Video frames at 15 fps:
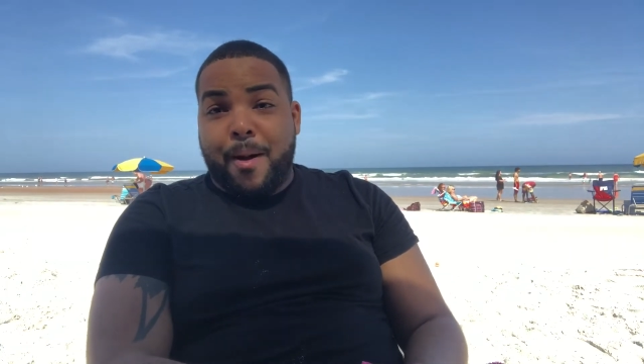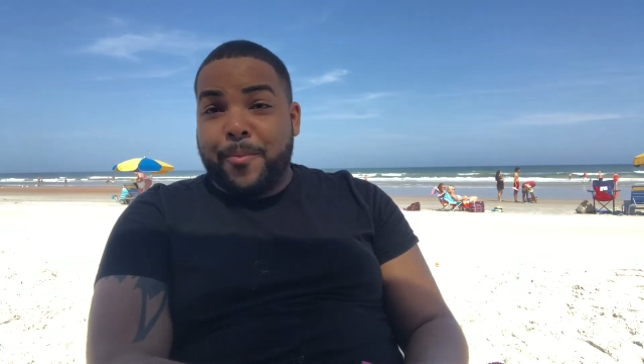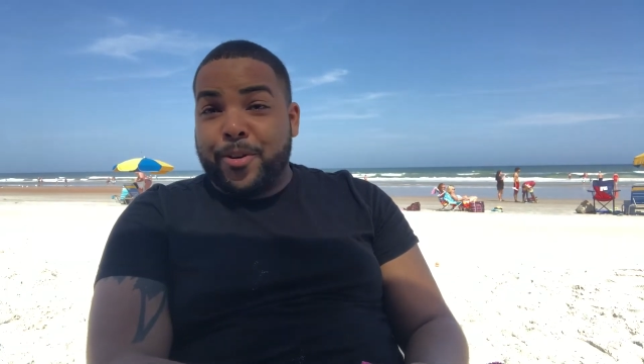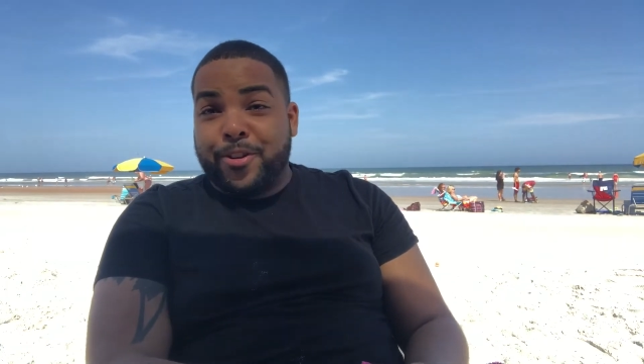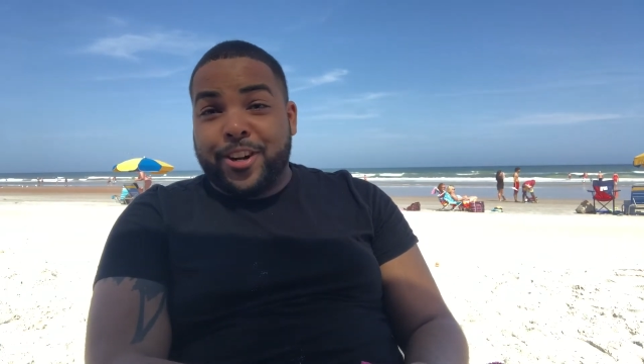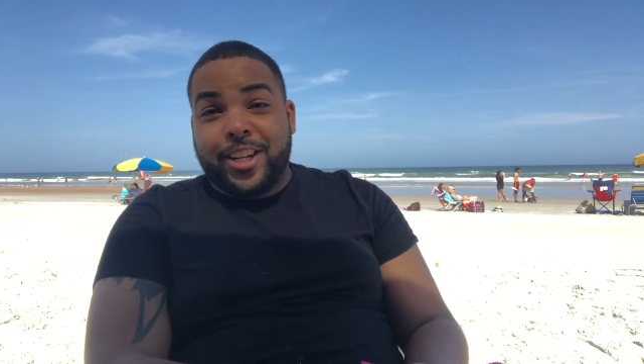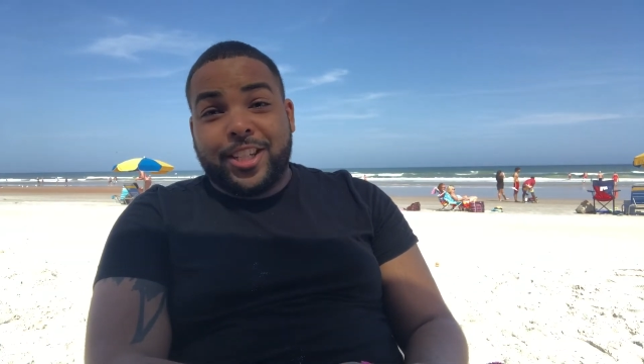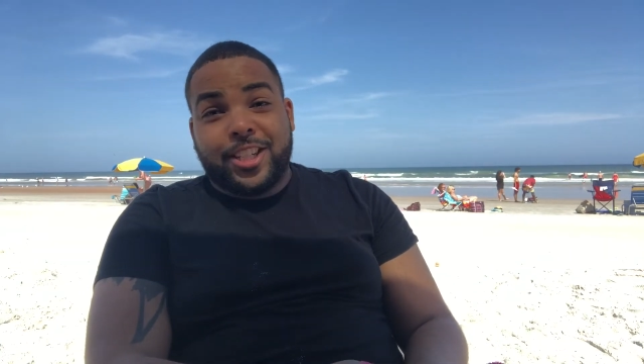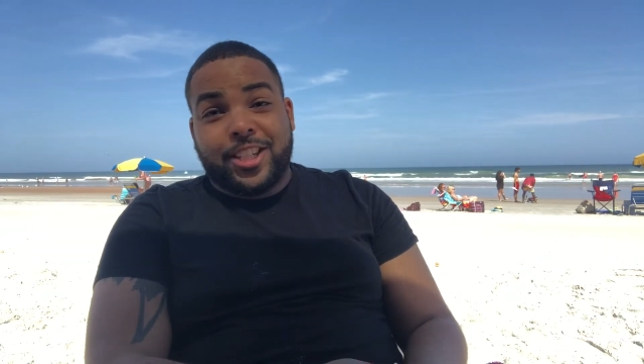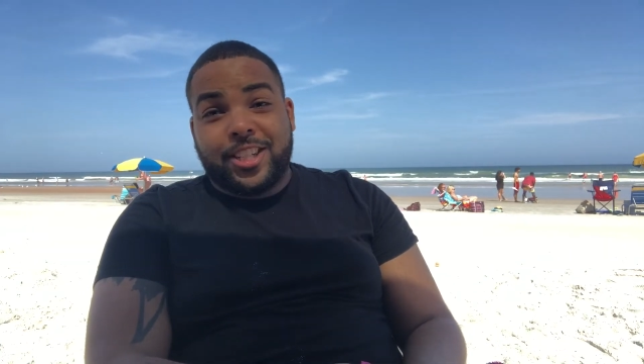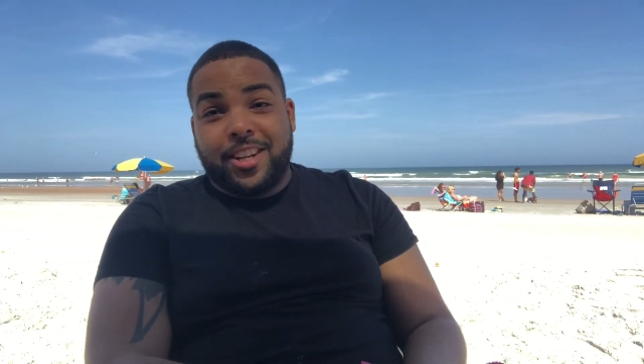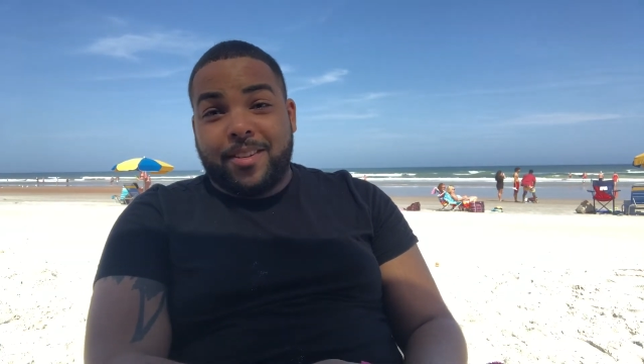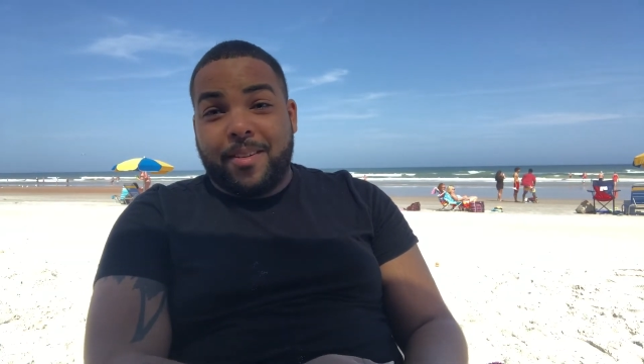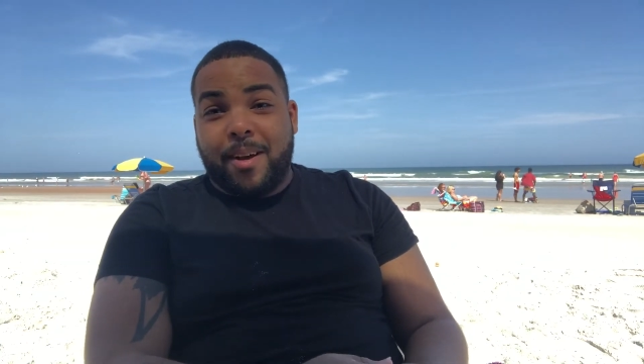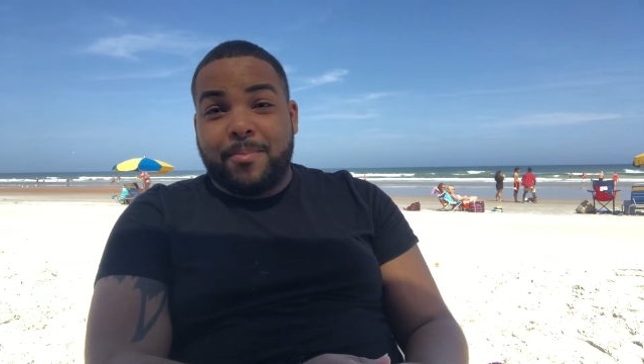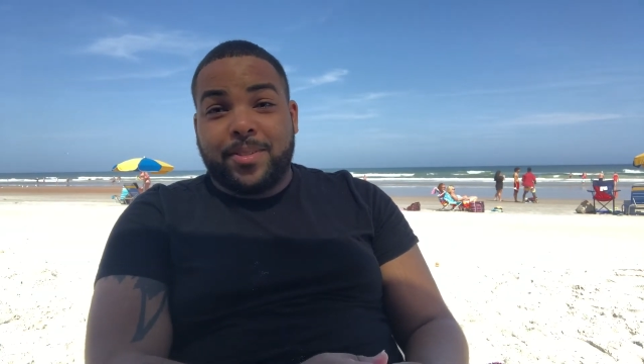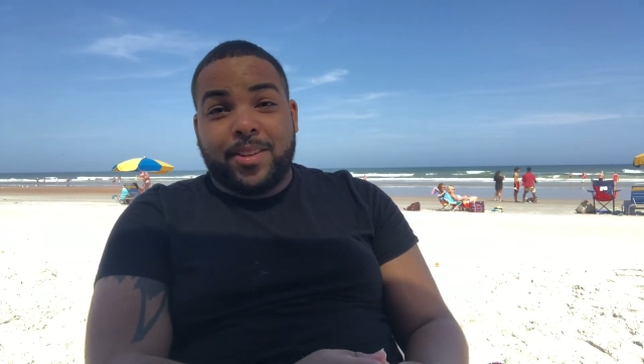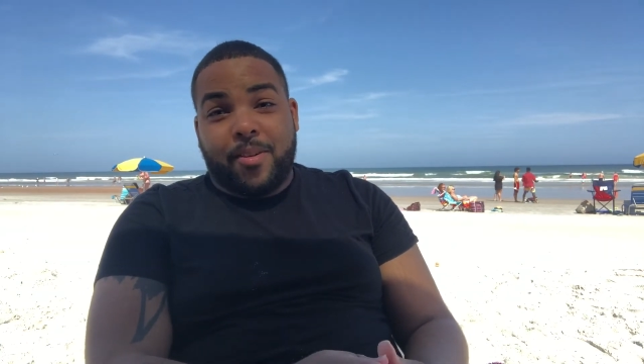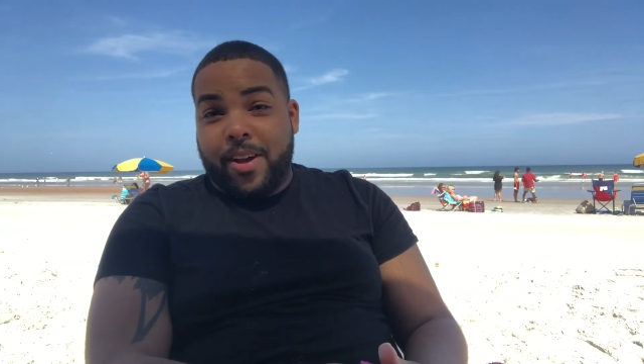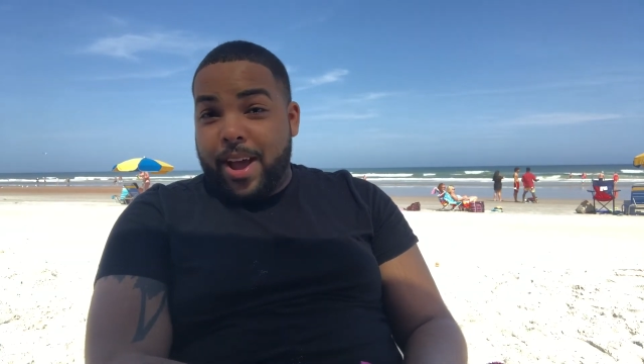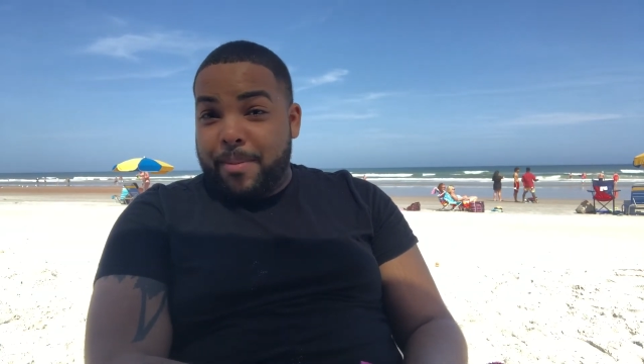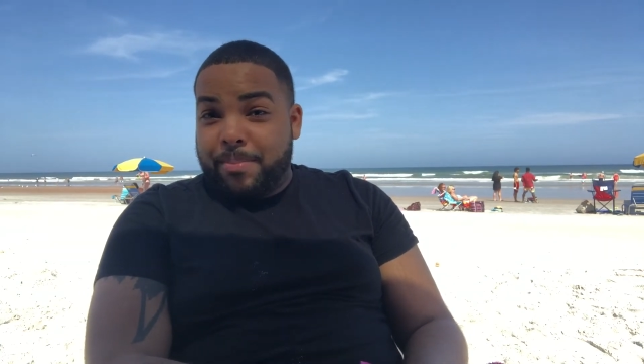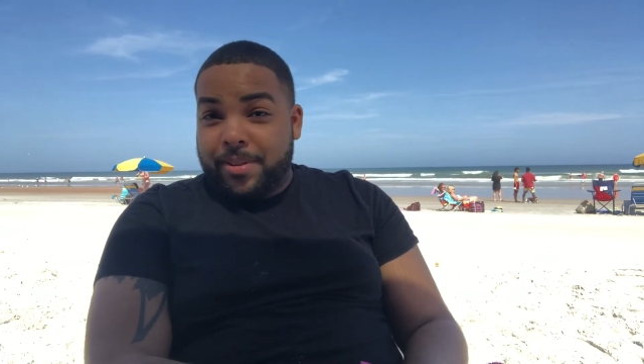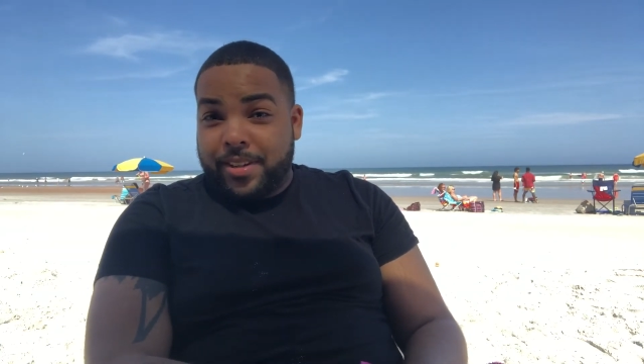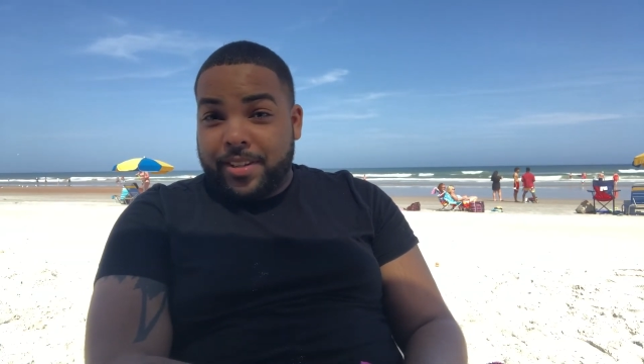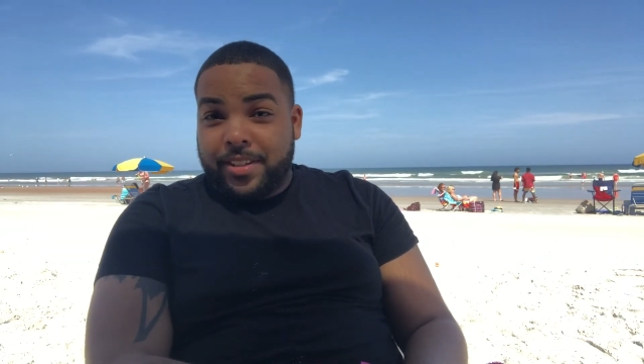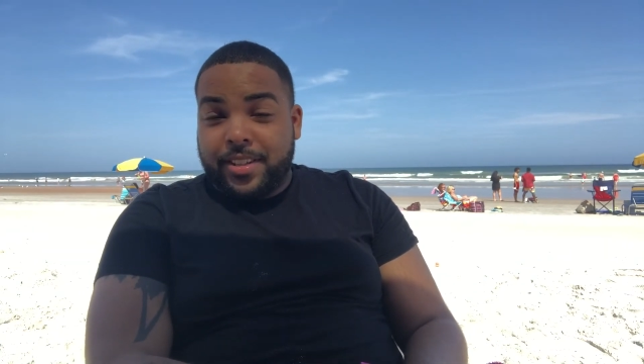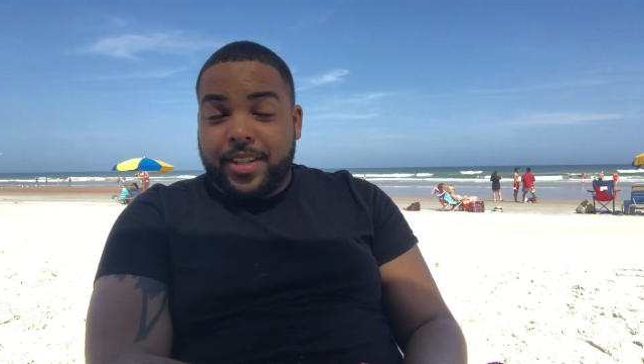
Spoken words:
I'm in a relationship, I'm so happy.